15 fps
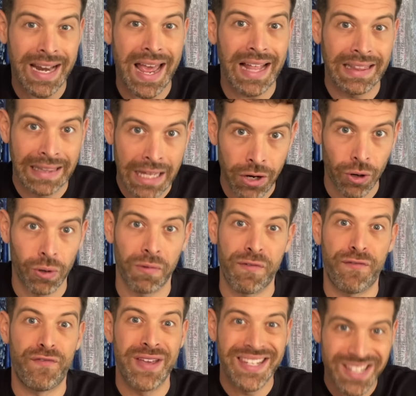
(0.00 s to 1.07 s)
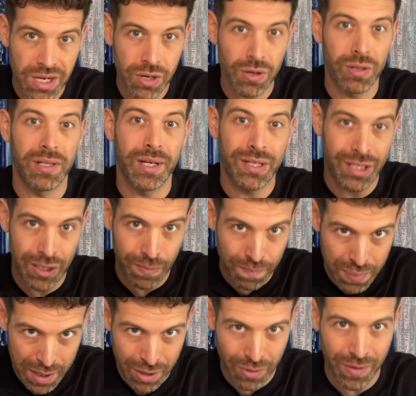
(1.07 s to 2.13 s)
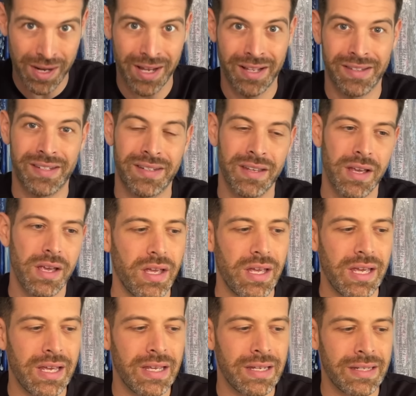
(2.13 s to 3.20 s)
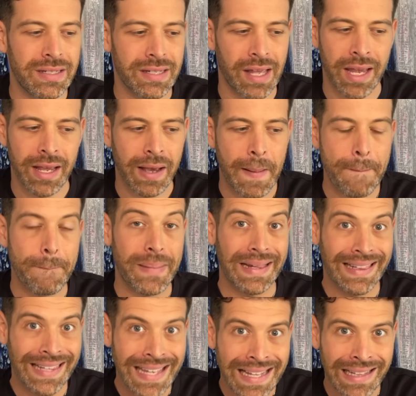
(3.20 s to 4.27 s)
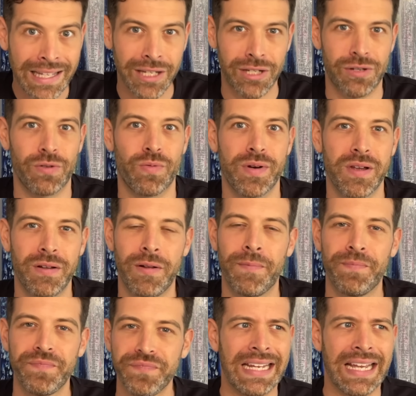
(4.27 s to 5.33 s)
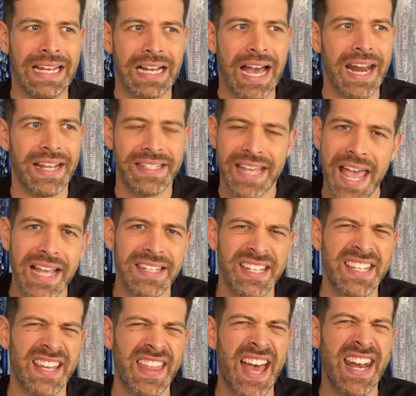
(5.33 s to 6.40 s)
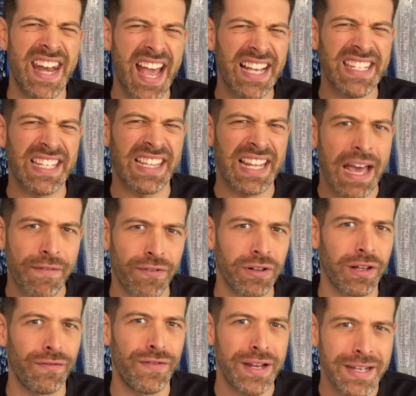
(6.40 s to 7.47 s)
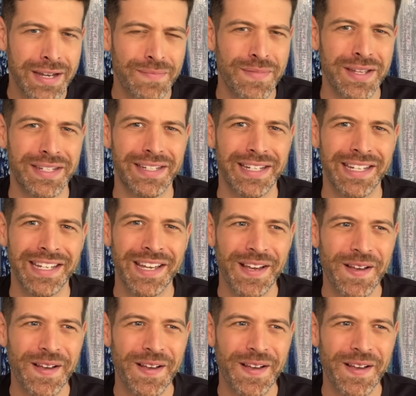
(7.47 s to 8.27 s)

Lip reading: literal physical experience is like completely surreal. It kind of takes it to that next level of intimacy.